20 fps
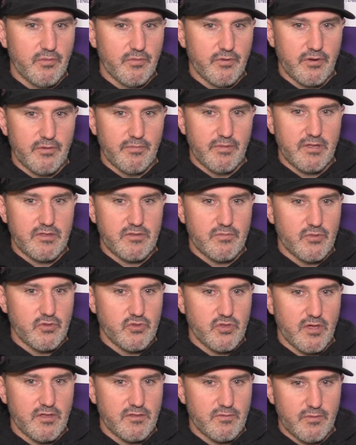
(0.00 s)
We're going to make some
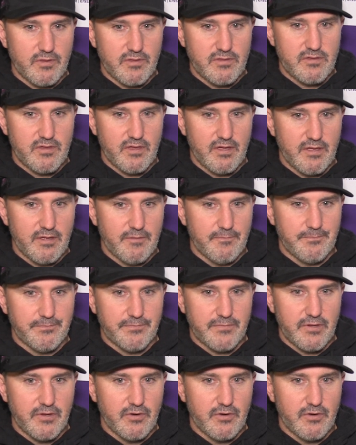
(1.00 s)
adjustments. Um,